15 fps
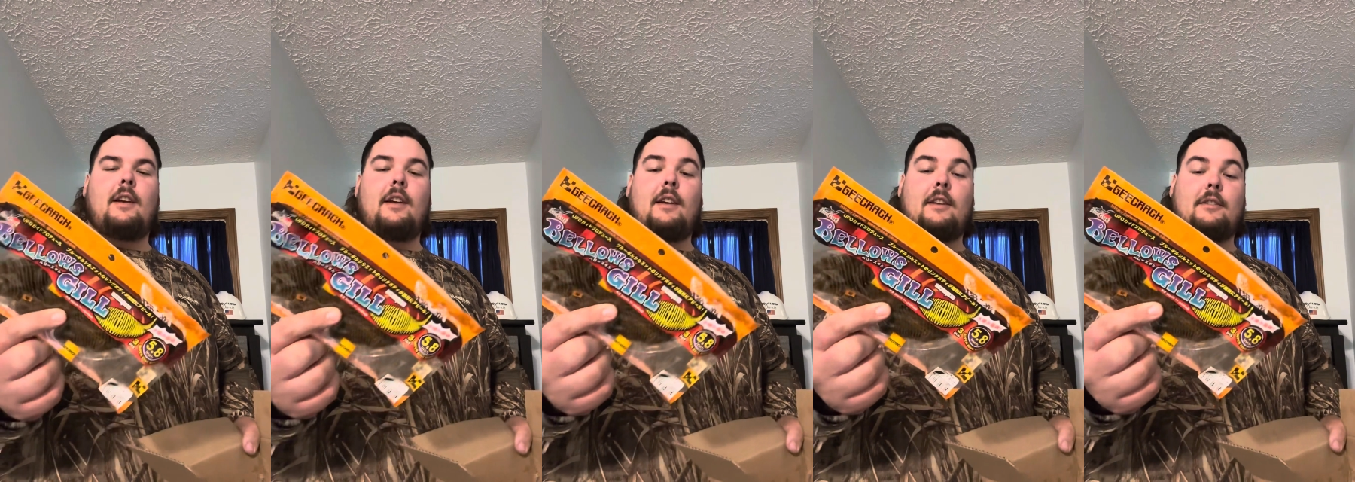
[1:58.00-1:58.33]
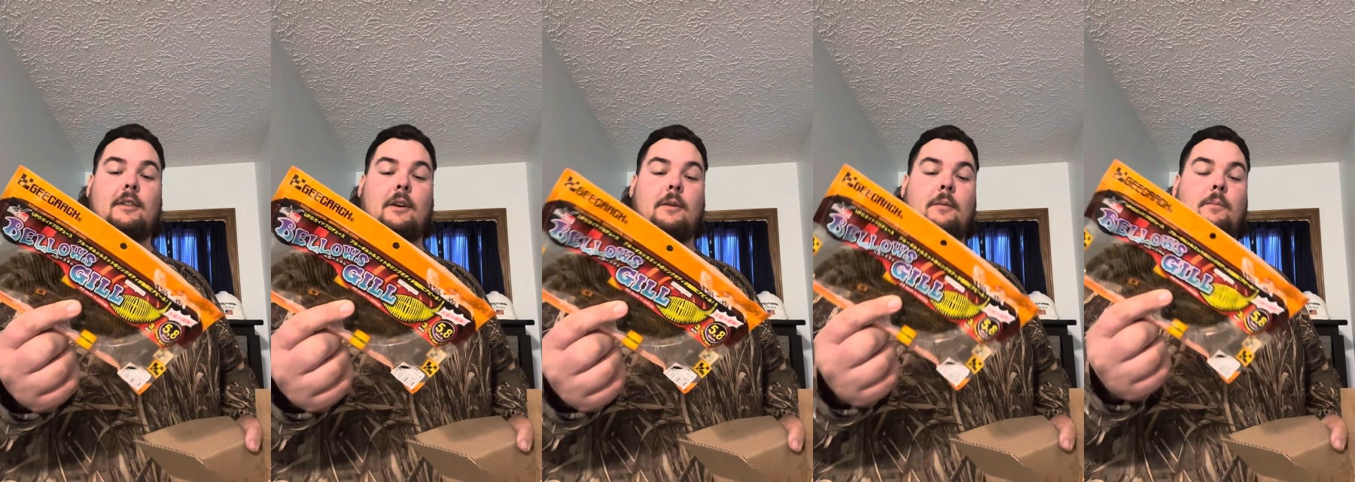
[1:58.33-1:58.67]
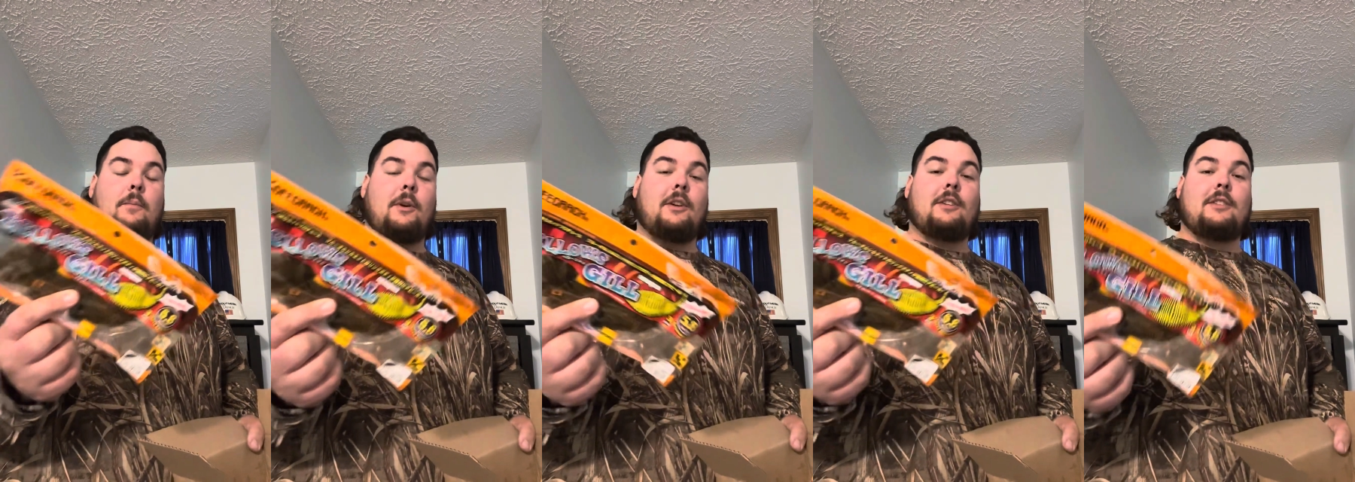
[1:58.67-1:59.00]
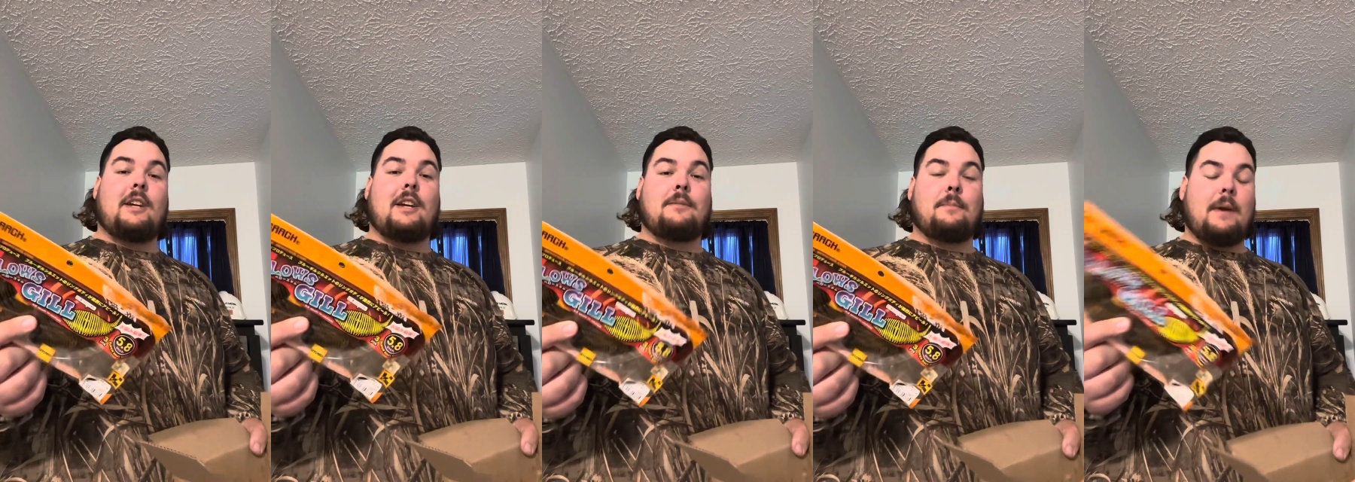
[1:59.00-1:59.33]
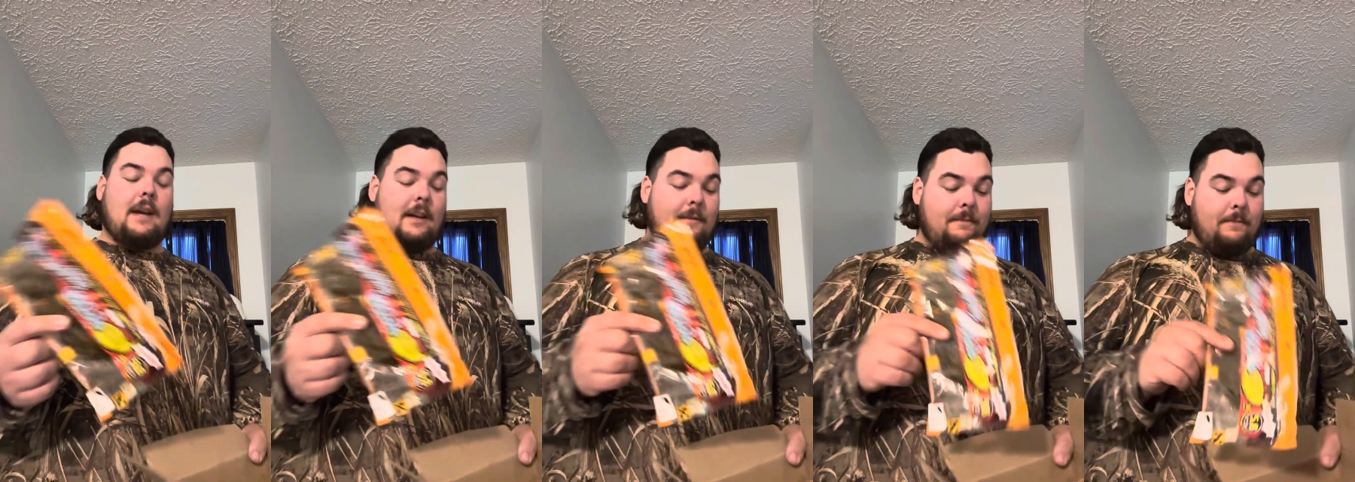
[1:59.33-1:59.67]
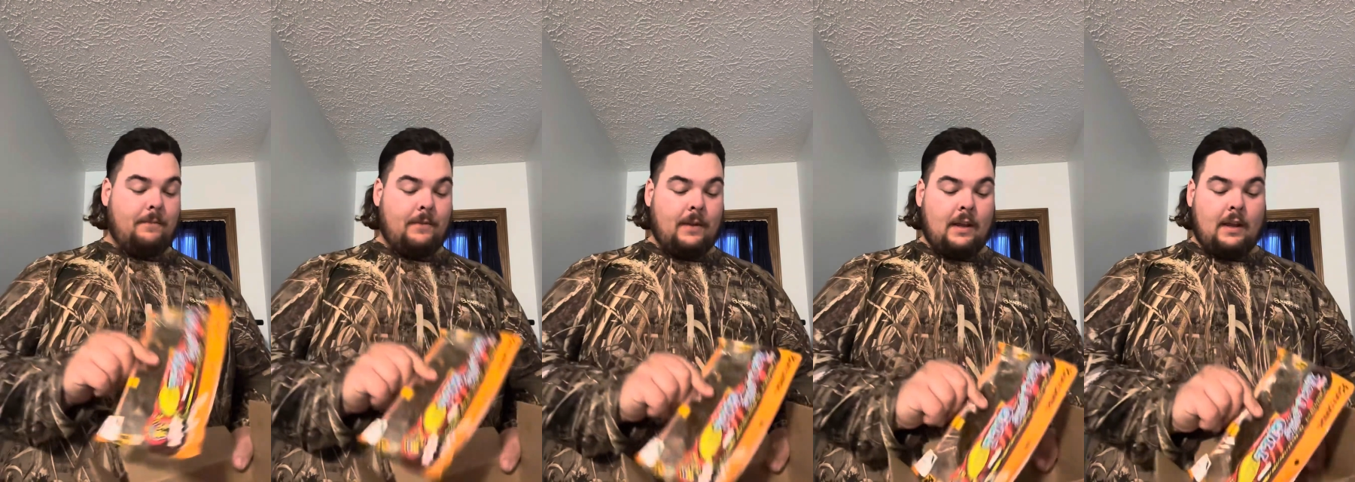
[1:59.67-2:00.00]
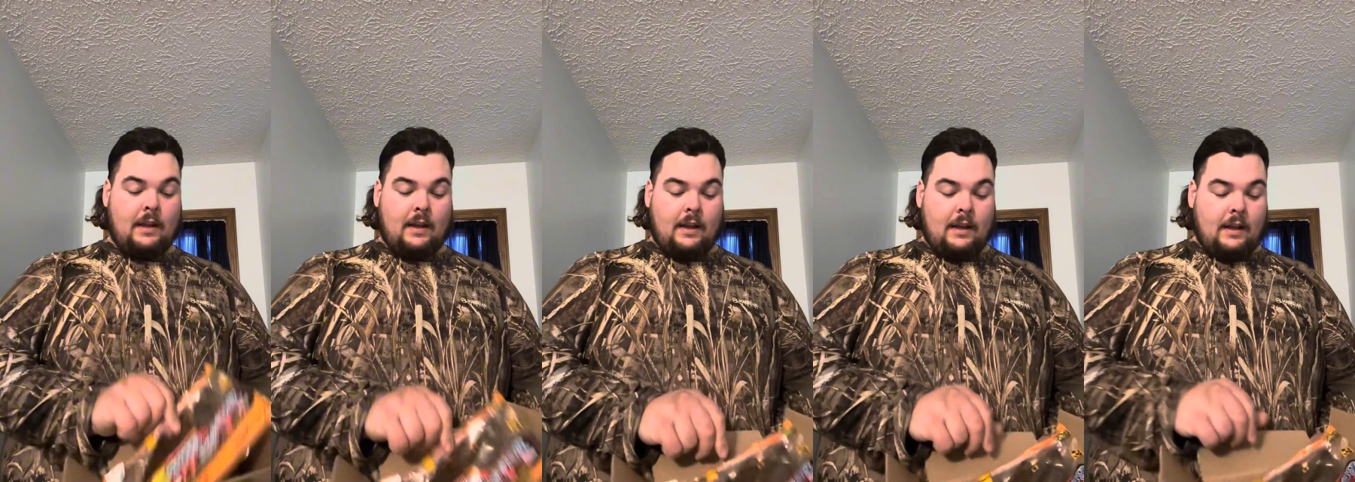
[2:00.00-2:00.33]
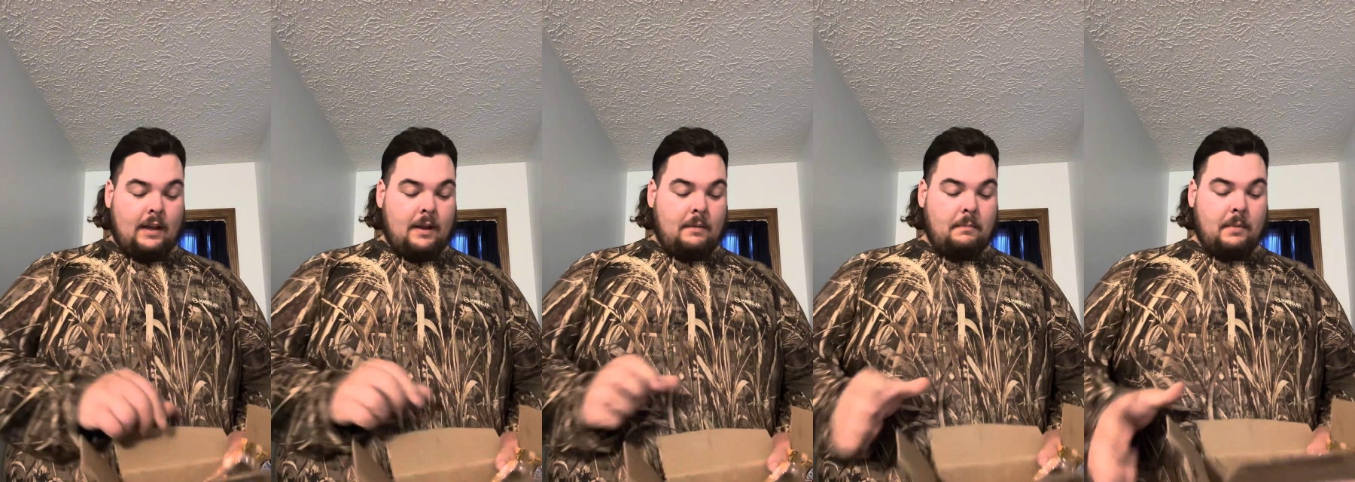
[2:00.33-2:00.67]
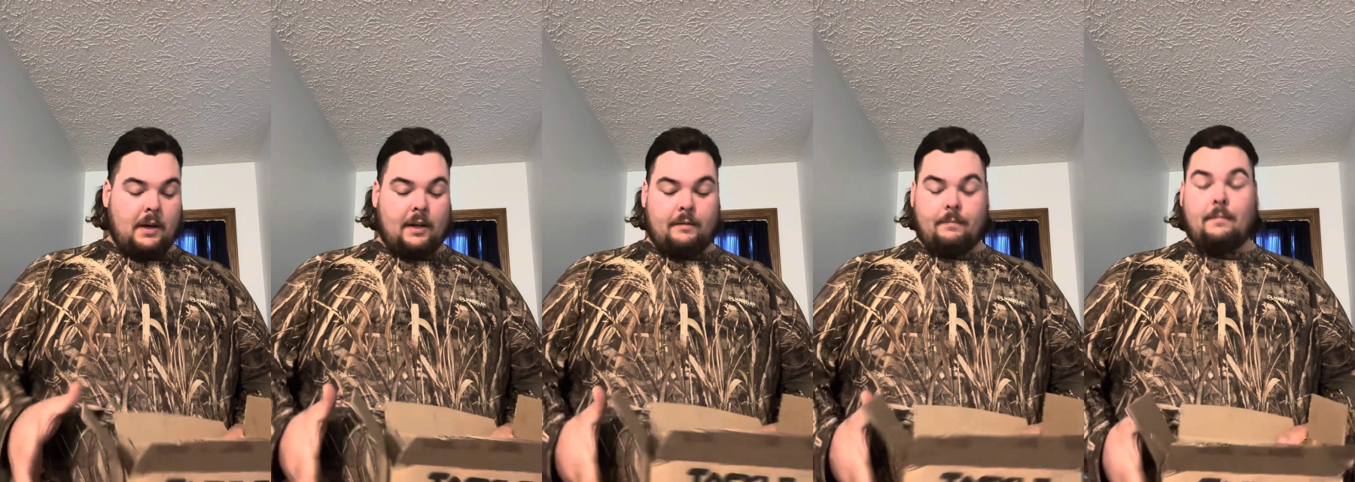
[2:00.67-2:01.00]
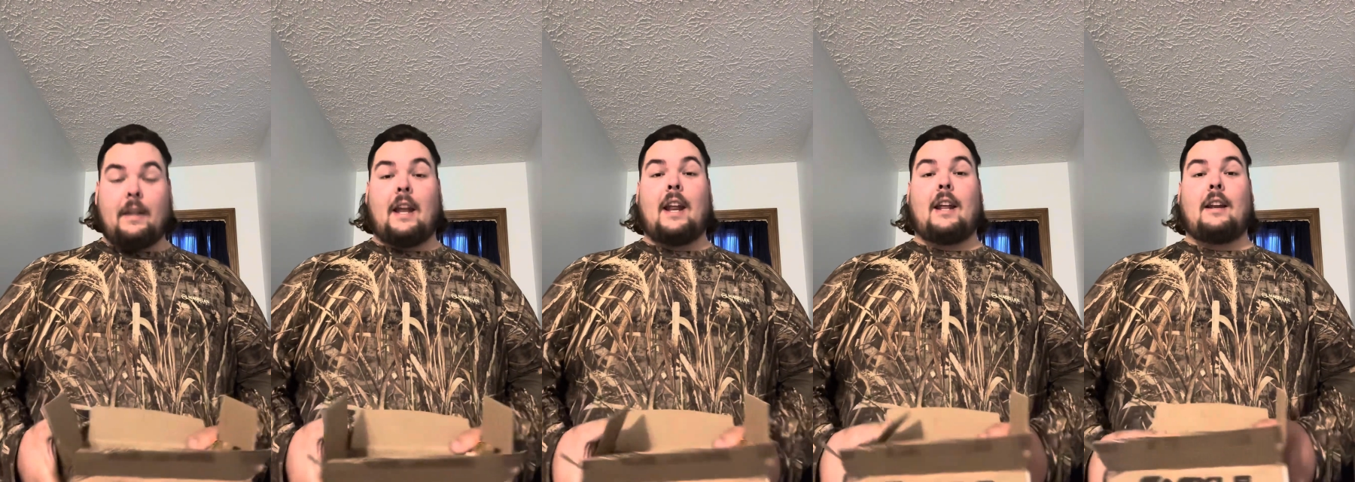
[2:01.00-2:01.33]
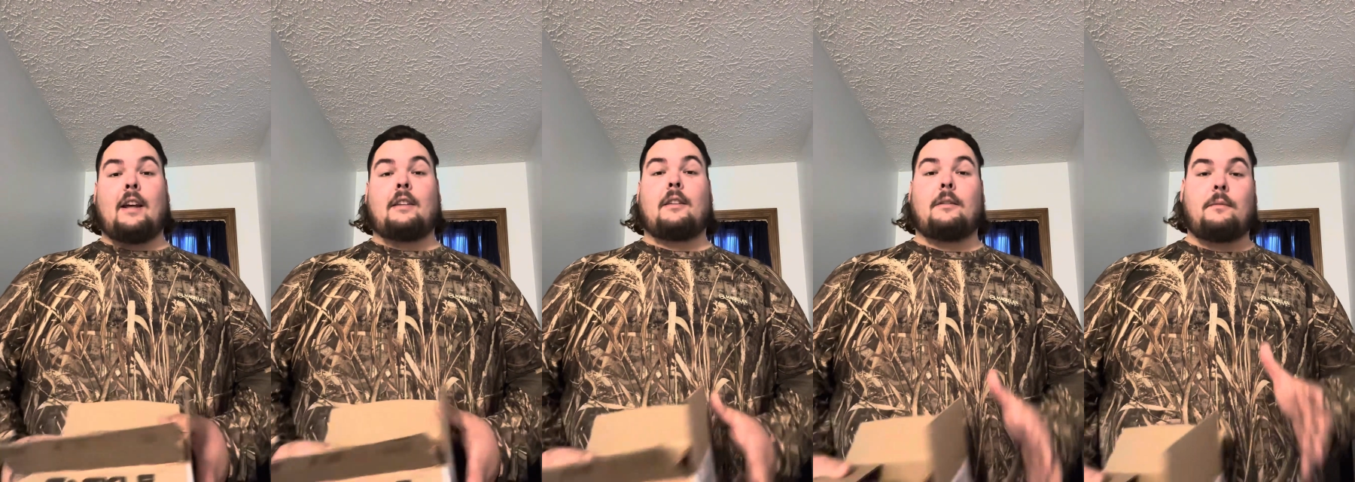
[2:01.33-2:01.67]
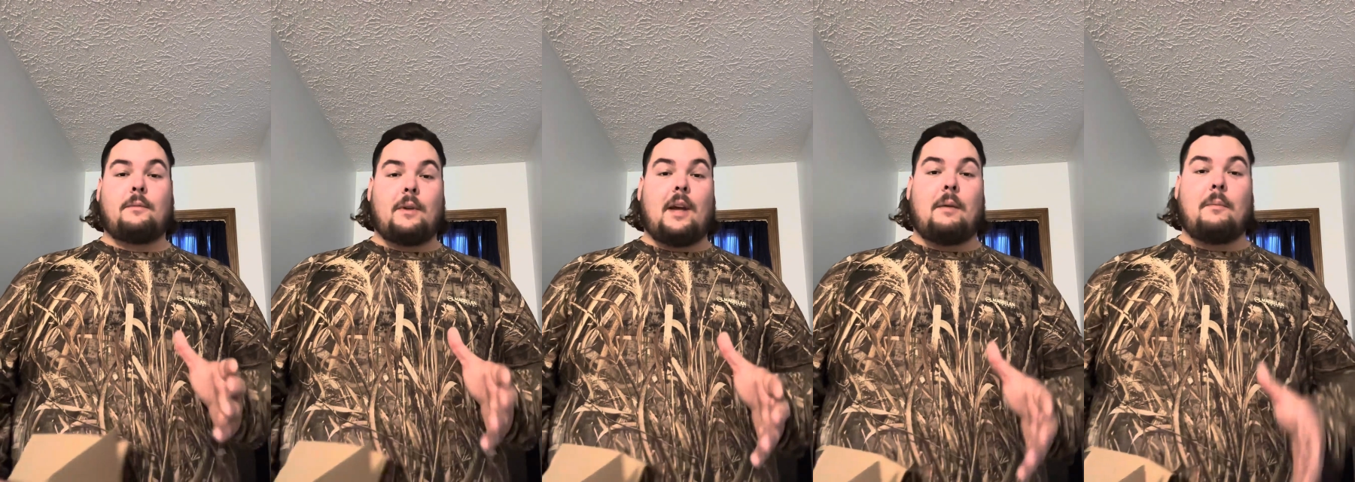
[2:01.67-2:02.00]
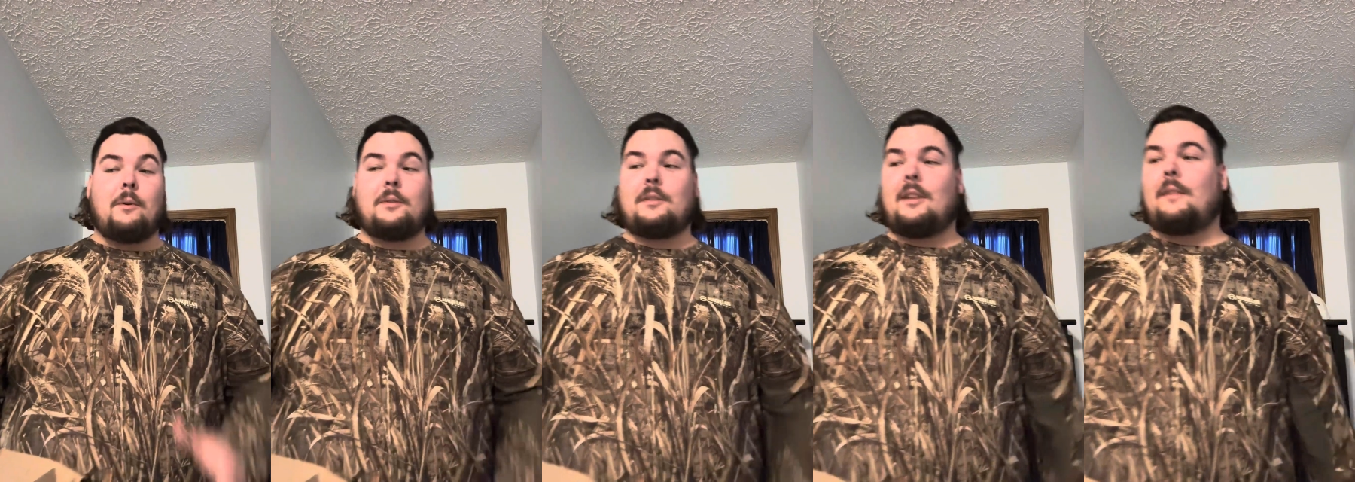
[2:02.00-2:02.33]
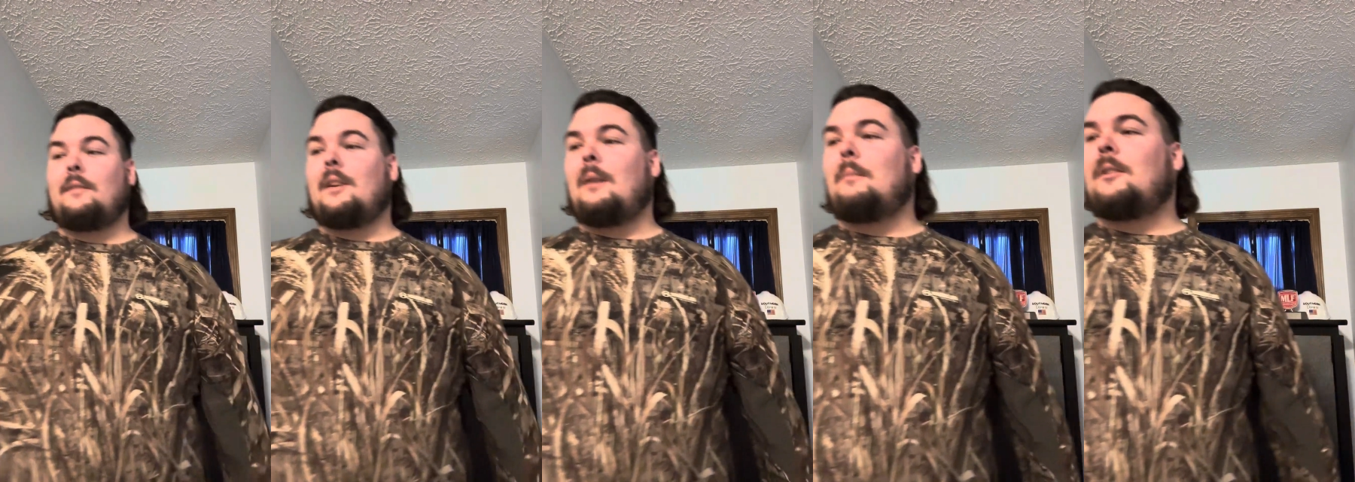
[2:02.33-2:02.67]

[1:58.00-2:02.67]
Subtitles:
So pretty good size bait. But that ain't nothing. We got more stuff coming